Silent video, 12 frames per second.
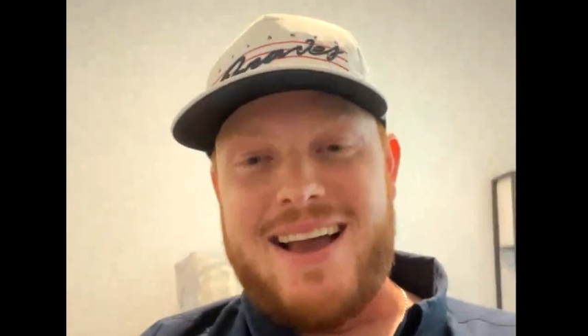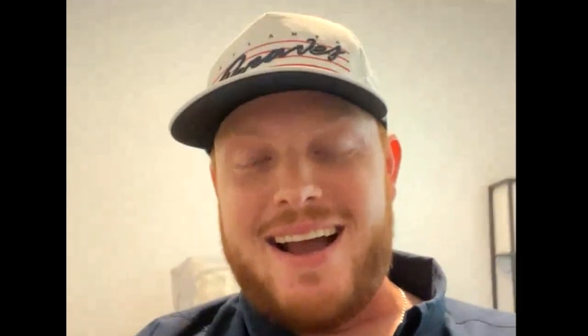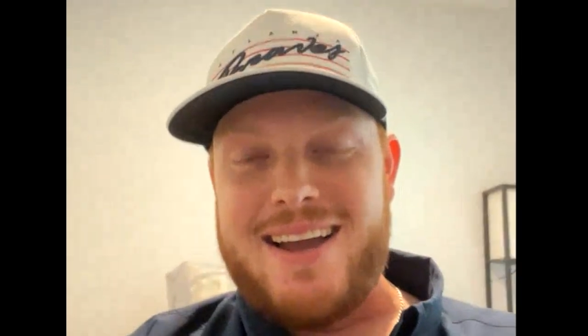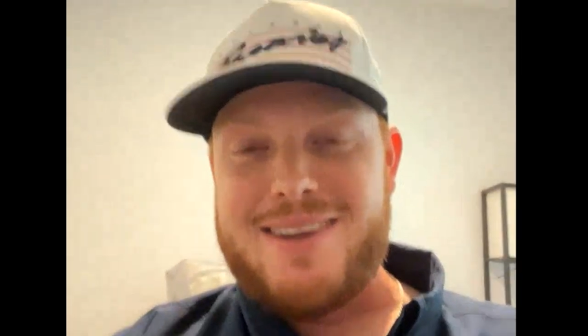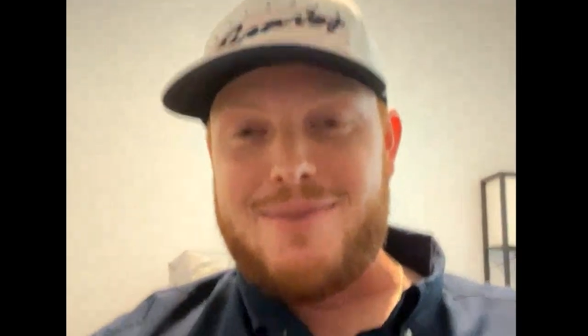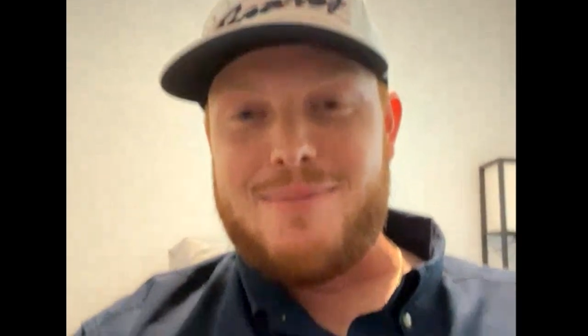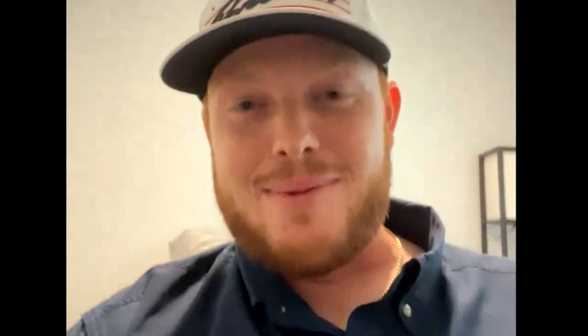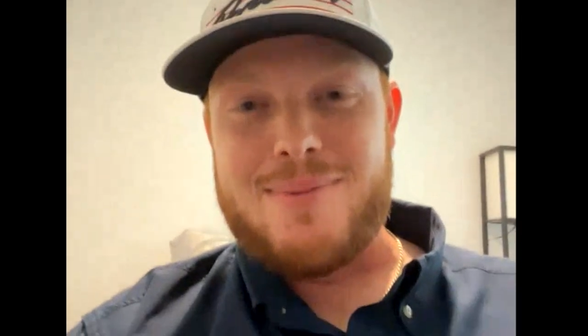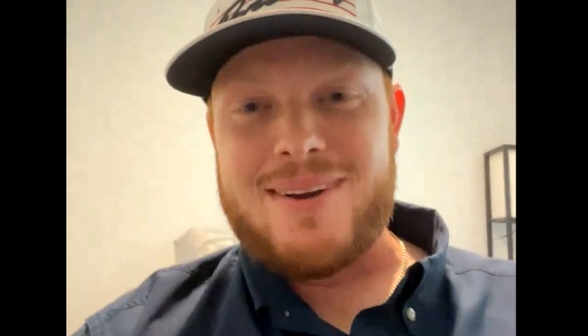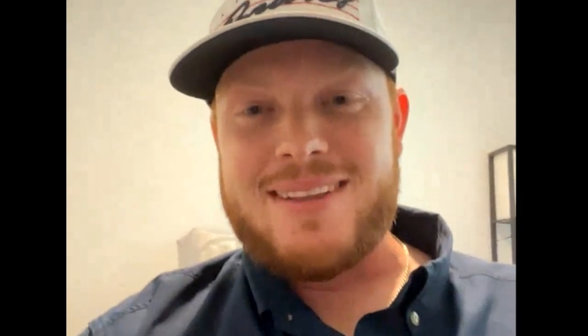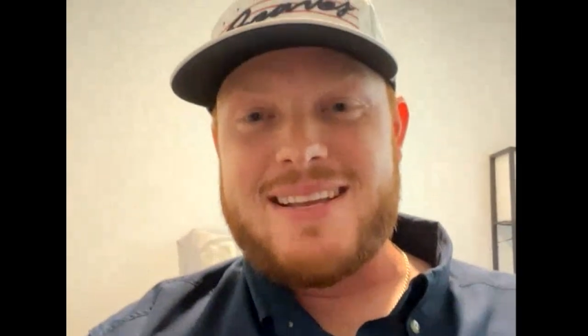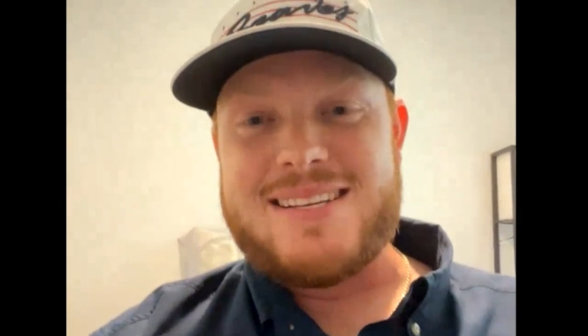I can
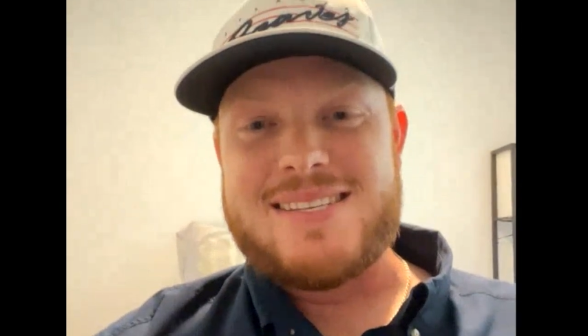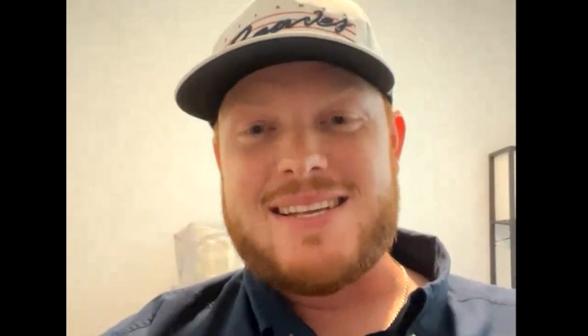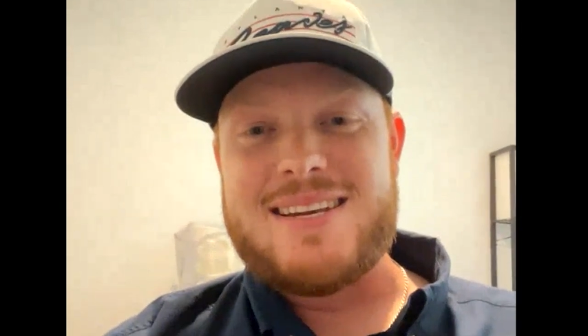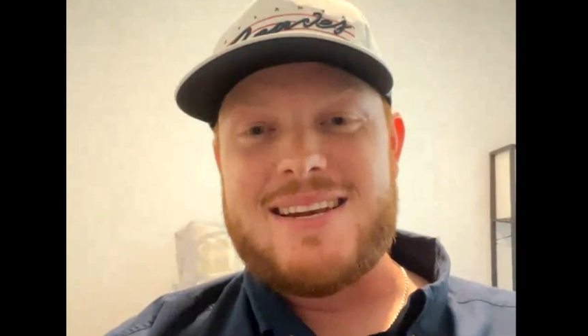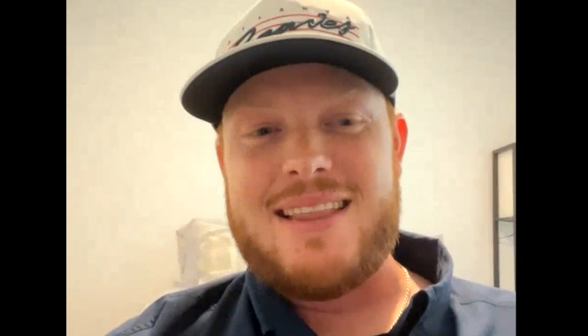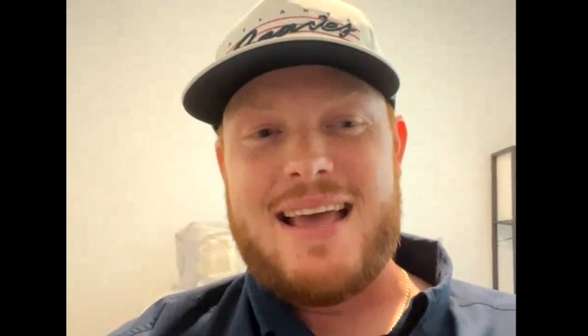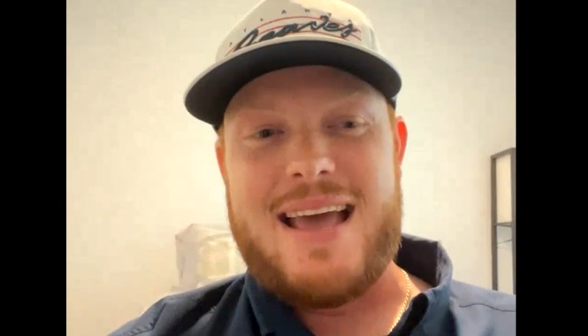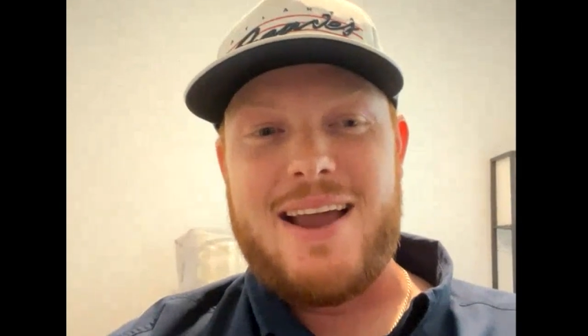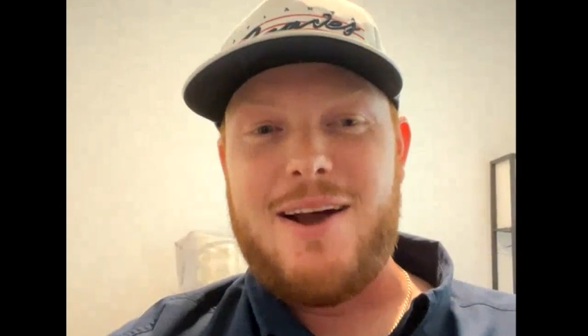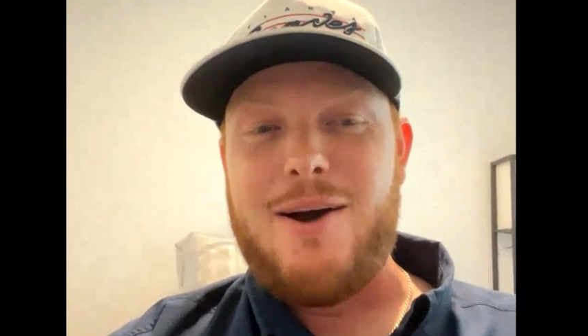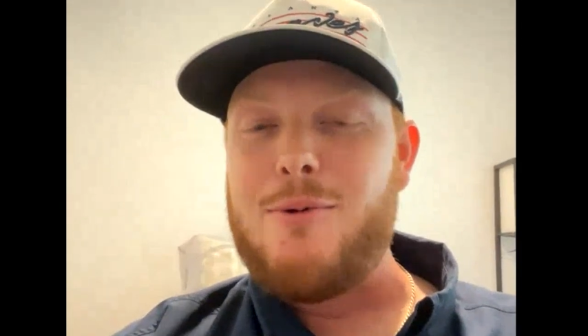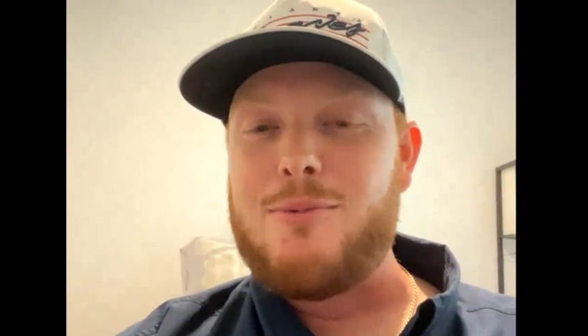remember listening to
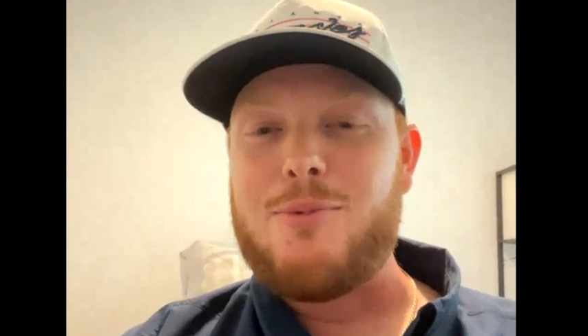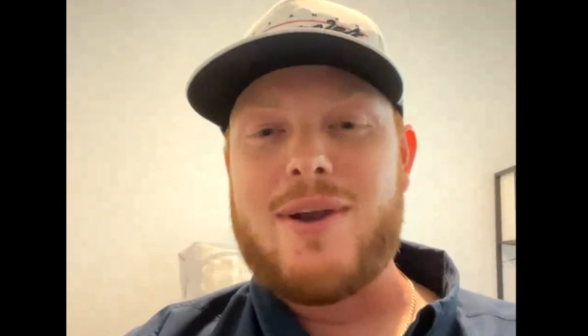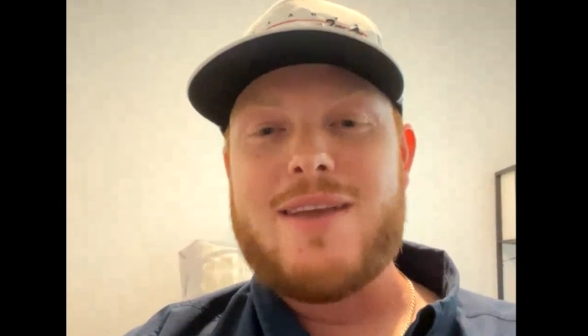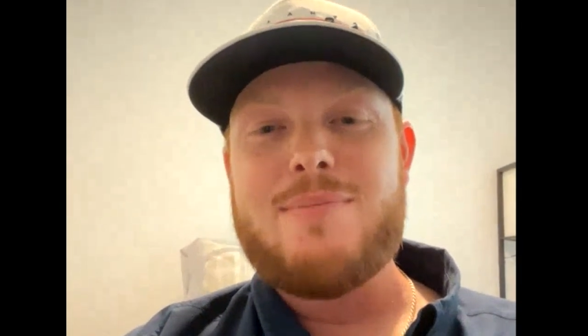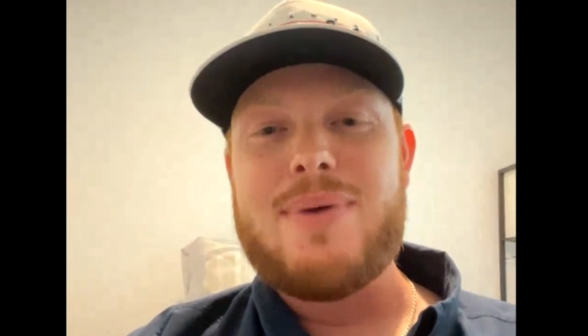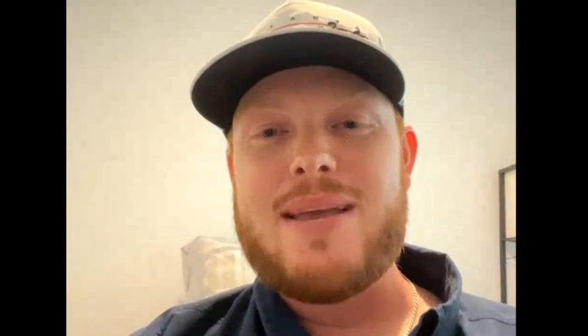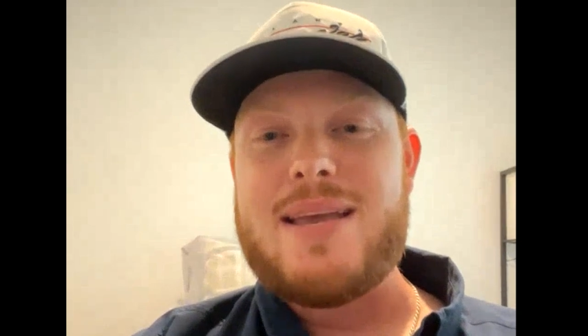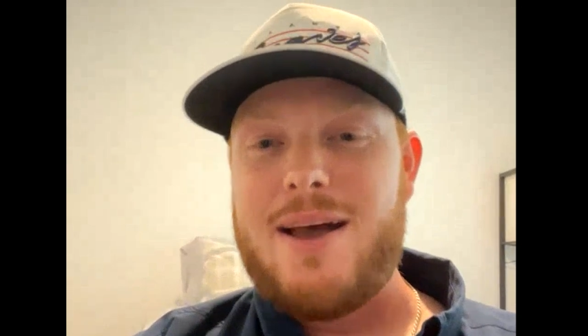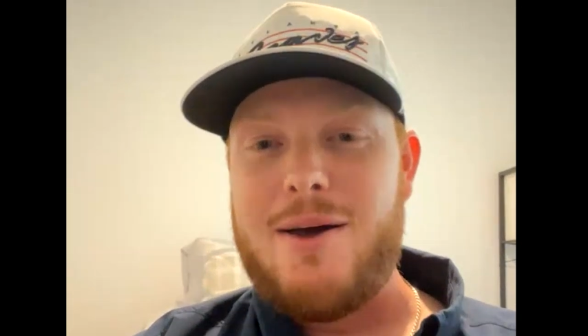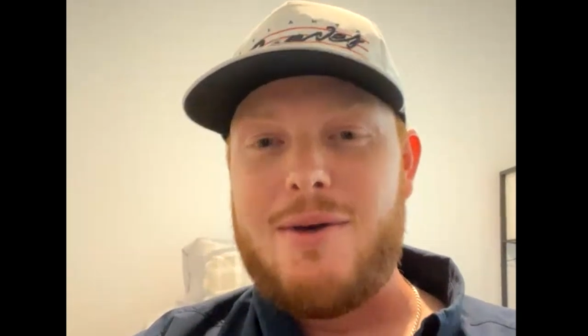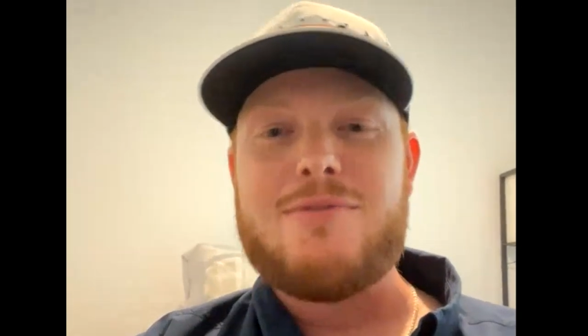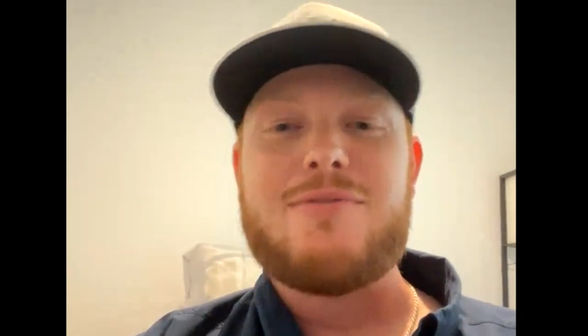that on repeat
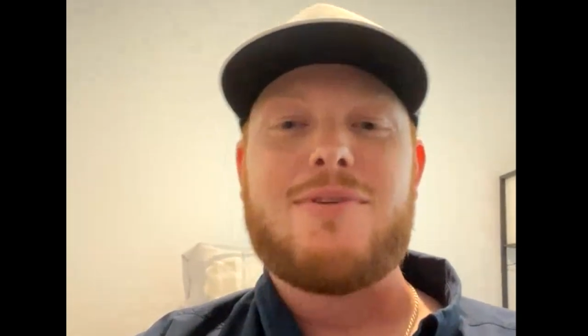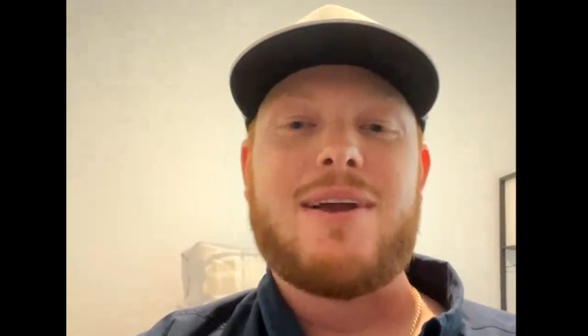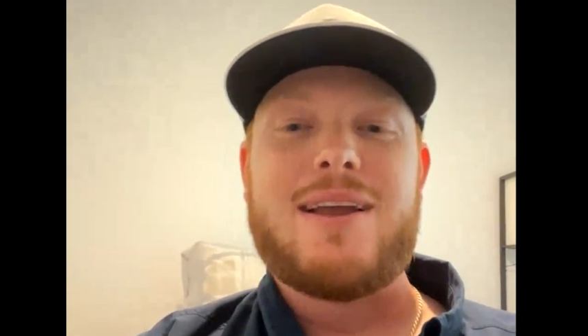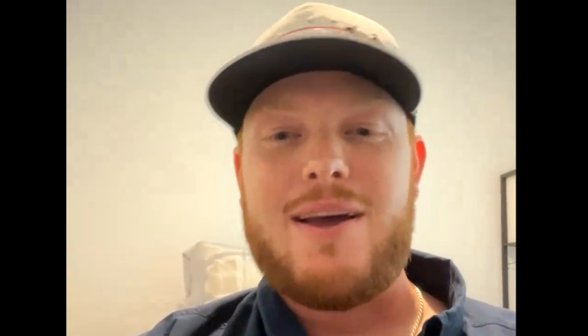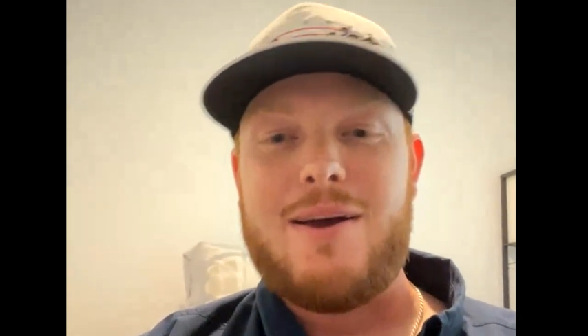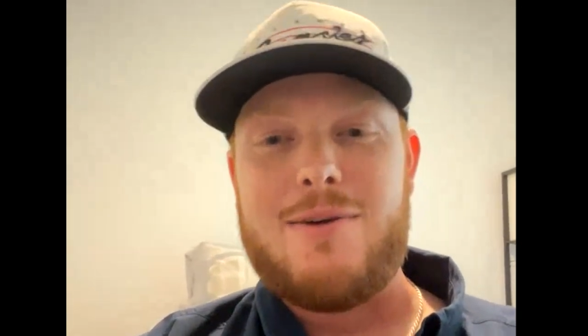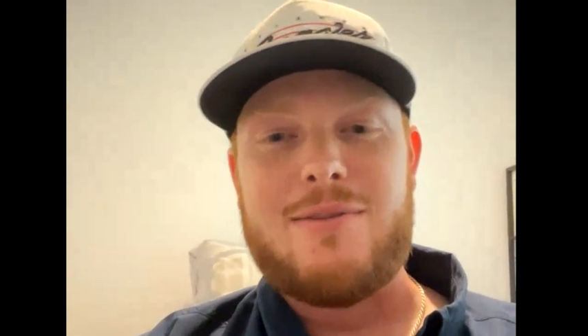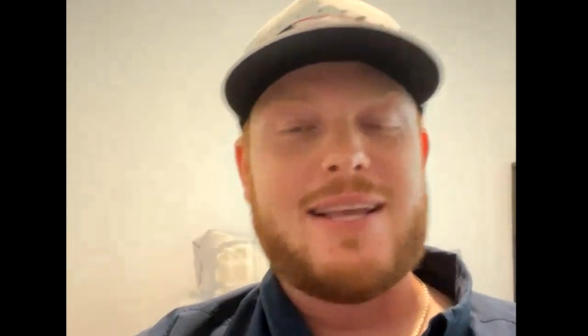over and over,